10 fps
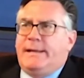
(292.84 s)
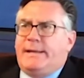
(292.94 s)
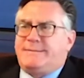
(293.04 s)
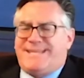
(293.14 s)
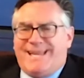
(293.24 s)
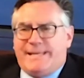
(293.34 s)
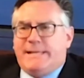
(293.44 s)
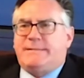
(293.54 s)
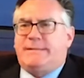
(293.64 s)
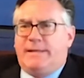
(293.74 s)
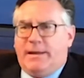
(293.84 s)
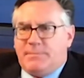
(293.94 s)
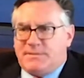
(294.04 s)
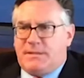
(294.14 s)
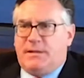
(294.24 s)
is that easing
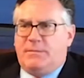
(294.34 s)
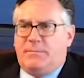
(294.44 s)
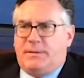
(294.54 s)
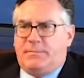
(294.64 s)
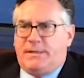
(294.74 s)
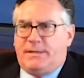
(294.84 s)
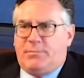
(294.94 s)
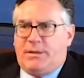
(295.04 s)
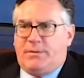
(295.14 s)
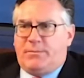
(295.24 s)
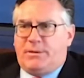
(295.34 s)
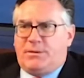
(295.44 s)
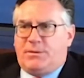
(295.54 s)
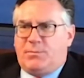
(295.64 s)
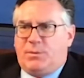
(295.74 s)
up some? I mean,
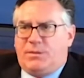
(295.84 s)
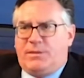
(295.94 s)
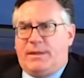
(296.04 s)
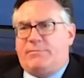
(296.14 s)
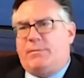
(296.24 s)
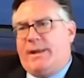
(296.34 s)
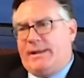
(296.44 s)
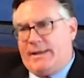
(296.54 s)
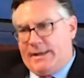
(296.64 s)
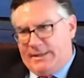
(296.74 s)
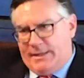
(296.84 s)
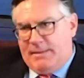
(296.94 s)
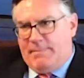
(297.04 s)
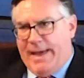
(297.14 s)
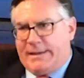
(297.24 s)
with everybody kind of
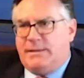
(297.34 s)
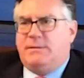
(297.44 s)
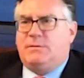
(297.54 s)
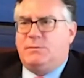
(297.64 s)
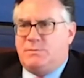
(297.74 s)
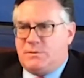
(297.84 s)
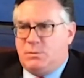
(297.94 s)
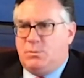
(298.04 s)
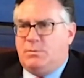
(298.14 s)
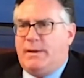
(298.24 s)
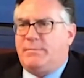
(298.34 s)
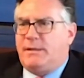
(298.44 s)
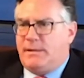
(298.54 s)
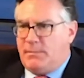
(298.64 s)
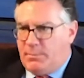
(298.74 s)
getting back into school, maybe
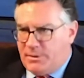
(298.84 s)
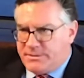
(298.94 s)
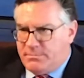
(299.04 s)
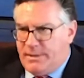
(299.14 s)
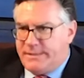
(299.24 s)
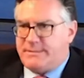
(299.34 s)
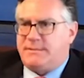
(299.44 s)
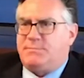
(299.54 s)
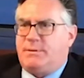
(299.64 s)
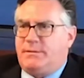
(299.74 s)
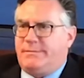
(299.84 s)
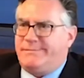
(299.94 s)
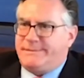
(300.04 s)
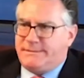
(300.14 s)
on an in-person basis, but